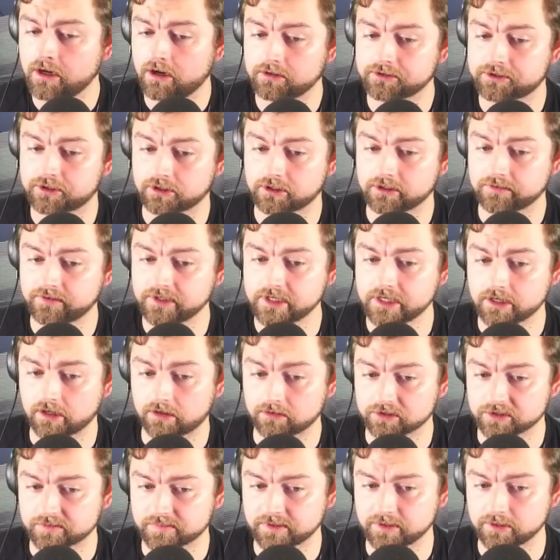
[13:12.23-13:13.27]
Alternatively,
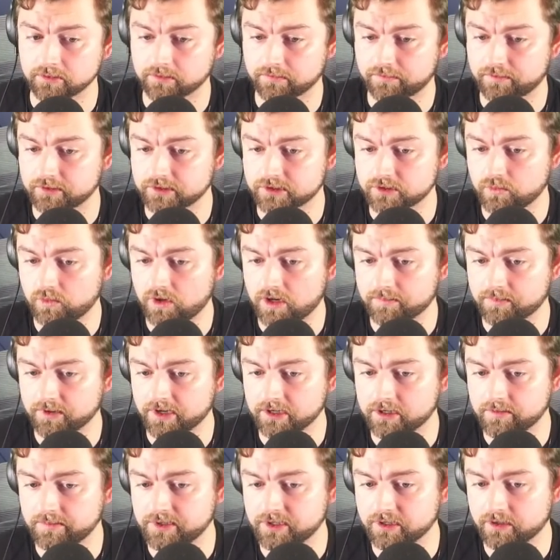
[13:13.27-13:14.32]
congressmen who refuse to
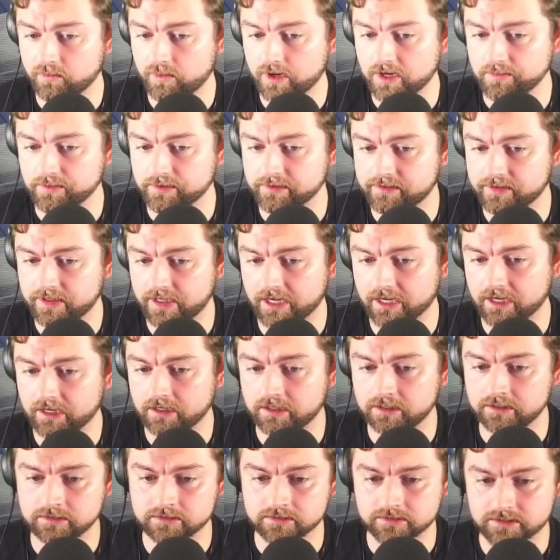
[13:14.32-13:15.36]
cooperate could be done away with,
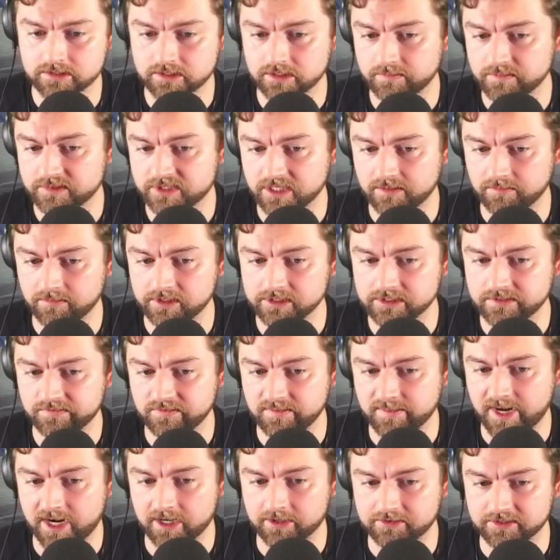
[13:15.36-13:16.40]
and some semblance of
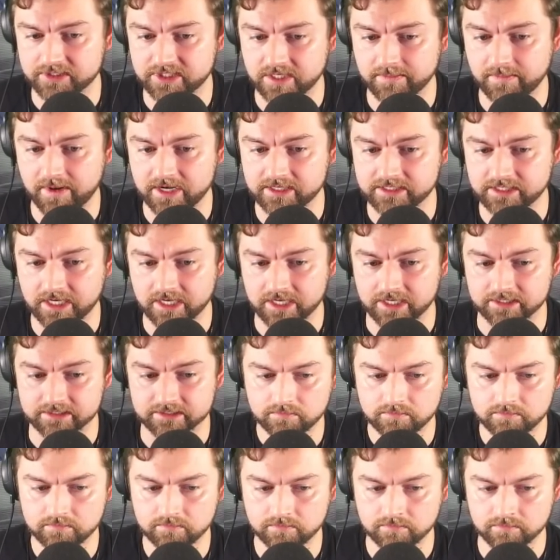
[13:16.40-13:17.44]
democracy maintained.
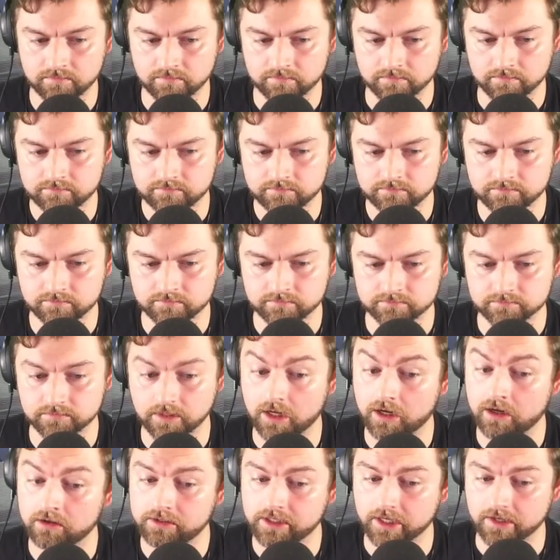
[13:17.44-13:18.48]

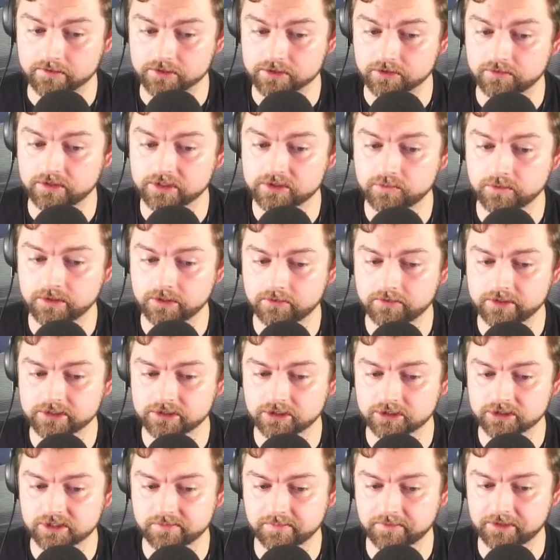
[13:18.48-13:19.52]
Okay, so this would increase
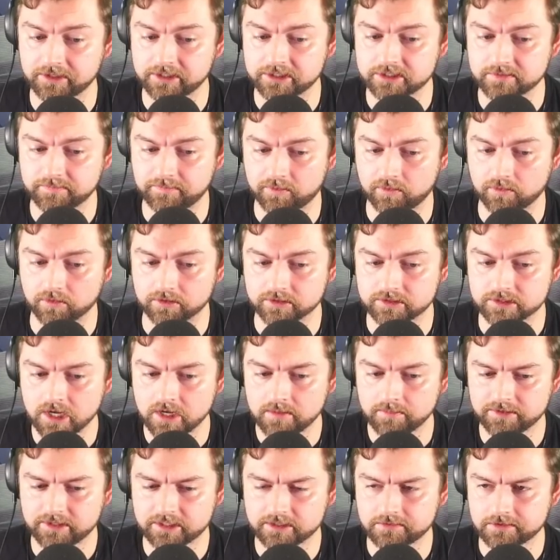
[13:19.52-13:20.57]
our stability and support,
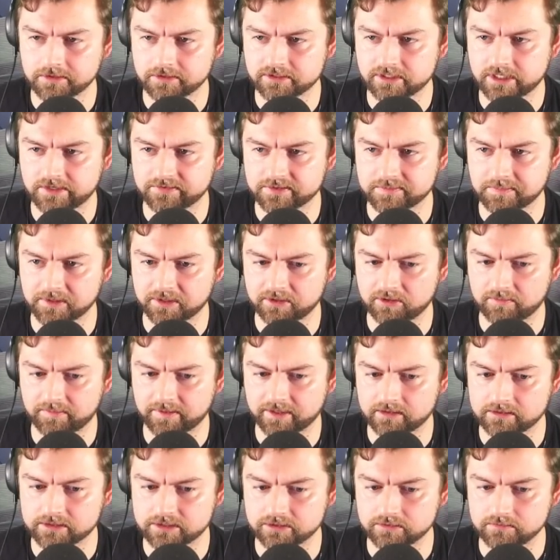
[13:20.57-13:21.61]
but this would also give us political
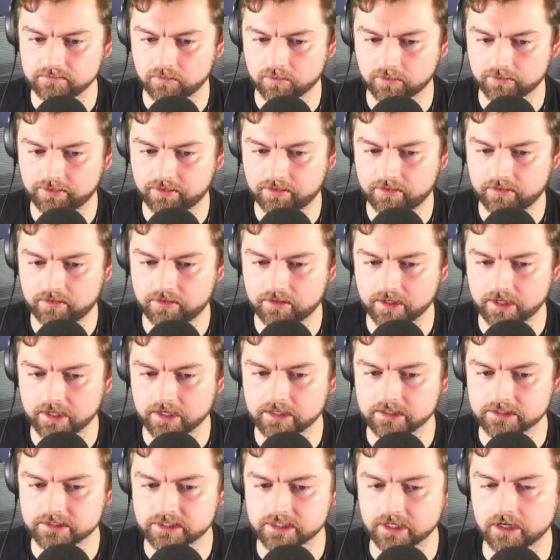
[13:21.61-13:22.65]
power to do more
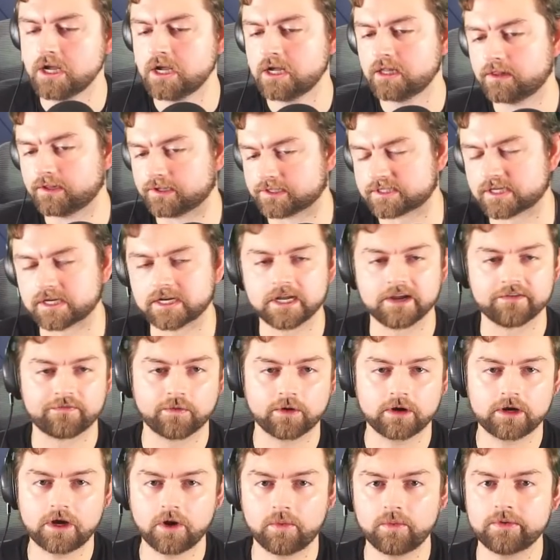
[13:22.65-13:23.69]
things. You know, listen, if
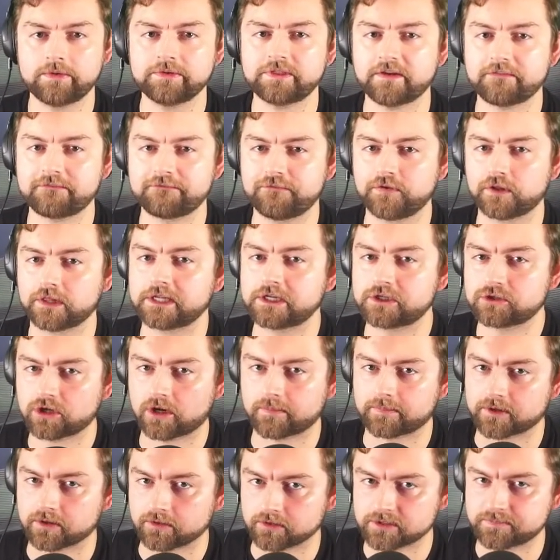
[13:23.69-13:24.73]
we're going with that fully
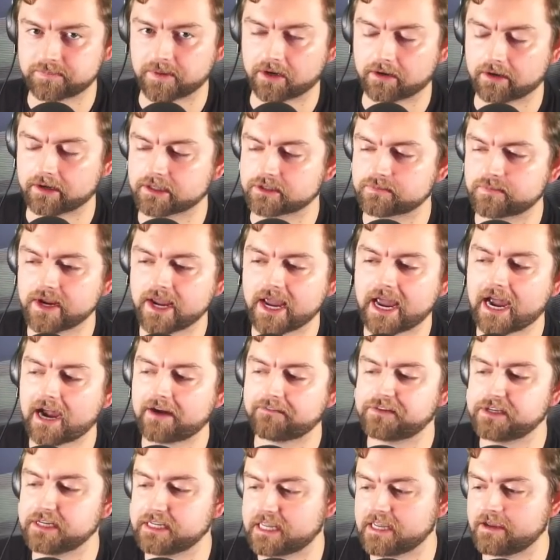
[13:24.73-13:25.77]
Tropico experience, we
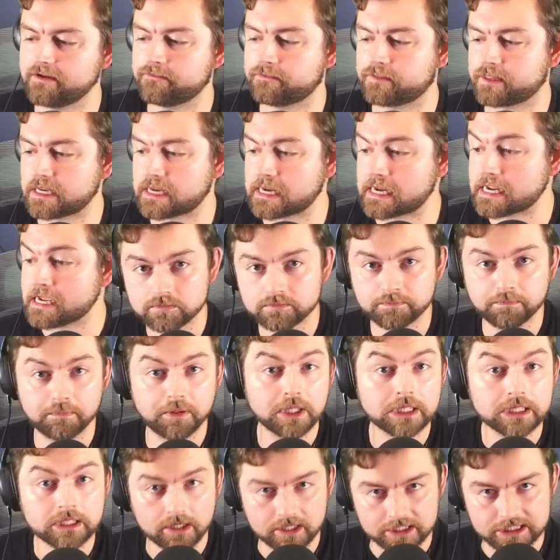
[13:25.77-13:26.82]
have to give the
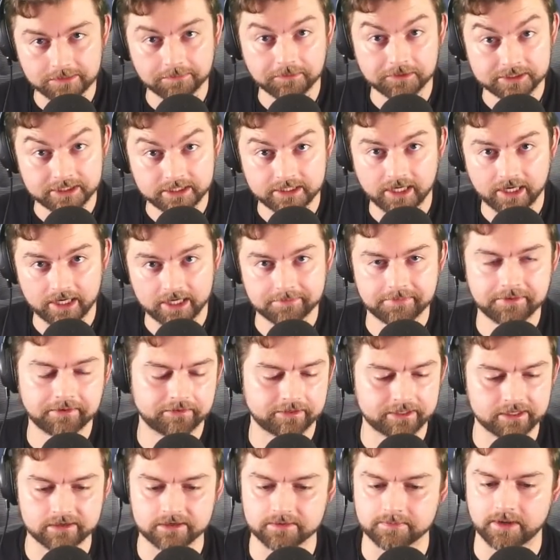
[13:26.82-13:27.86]
plausible
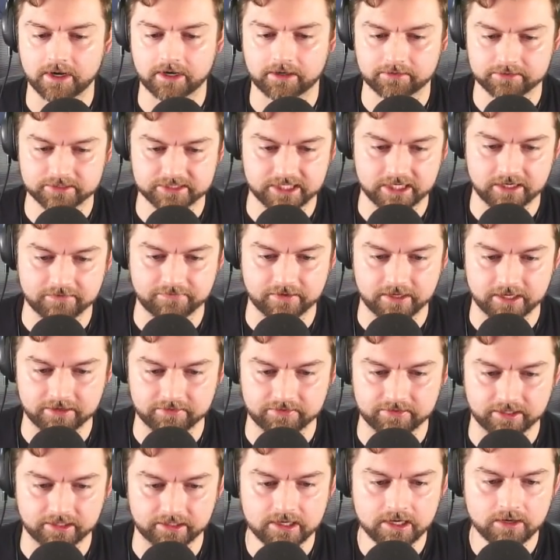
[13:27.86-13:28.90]
deniability of democracy, if
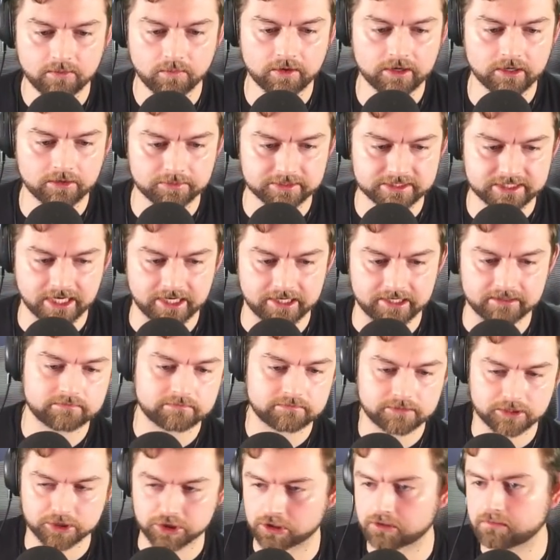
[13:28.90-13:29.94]
anything. We're going to retain it,
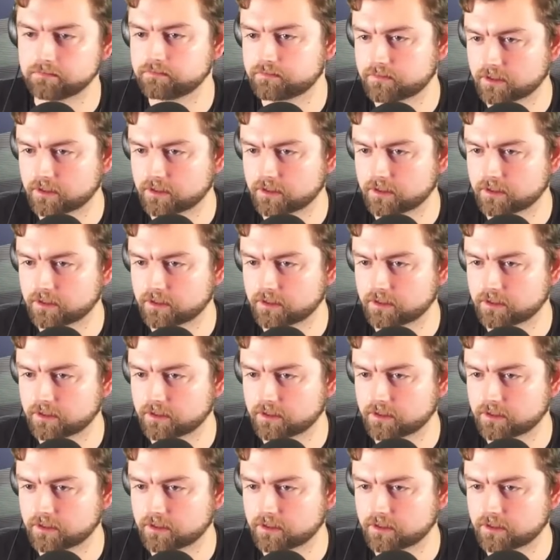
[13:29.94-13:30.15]
sure.